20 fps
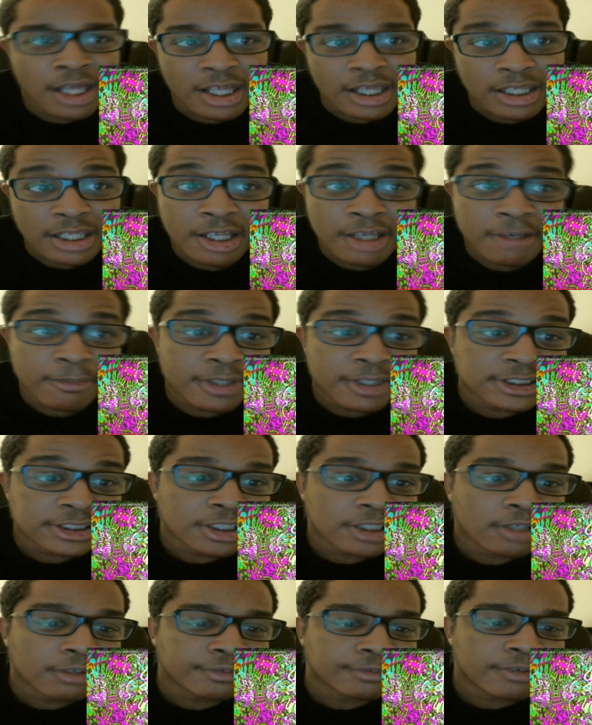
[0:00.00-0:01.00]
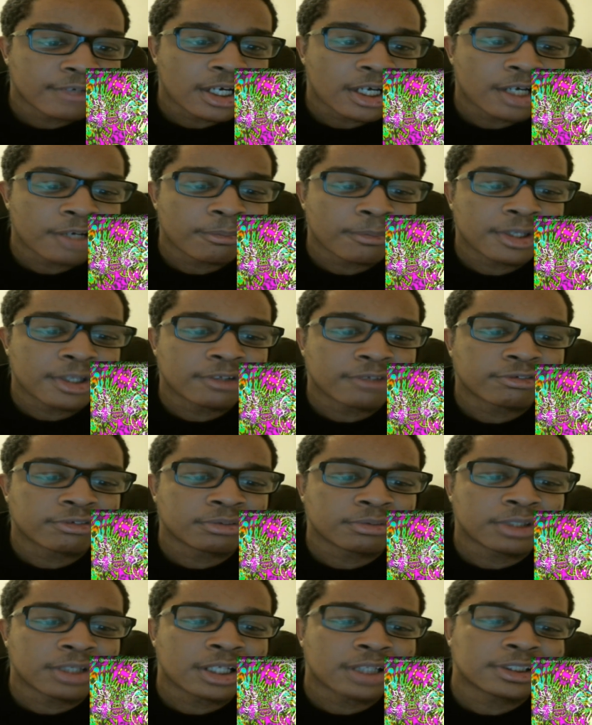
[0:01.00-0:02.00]
yeah man song's fire man for
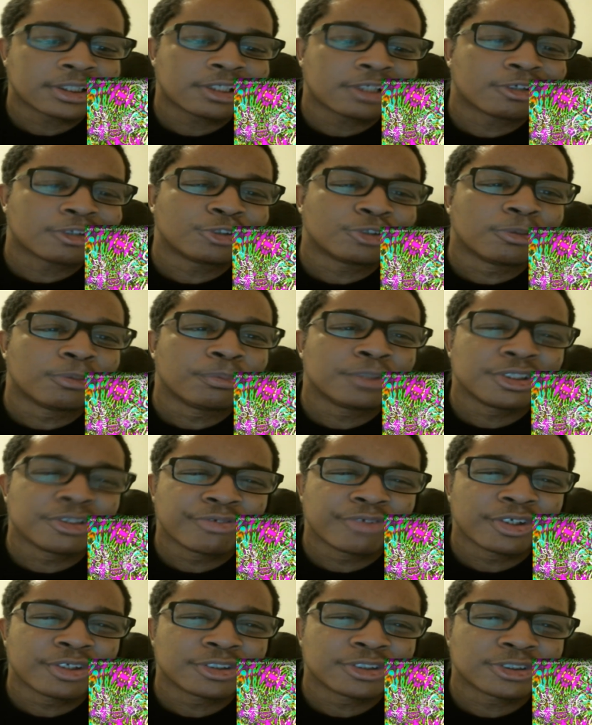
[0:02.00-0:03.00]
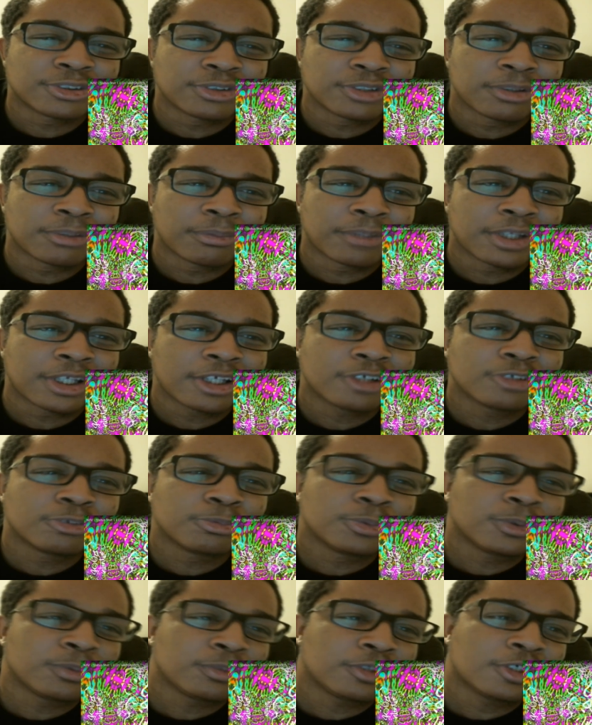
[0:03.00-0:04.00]
me i think they're gonna do a music video to it man you're gonna do,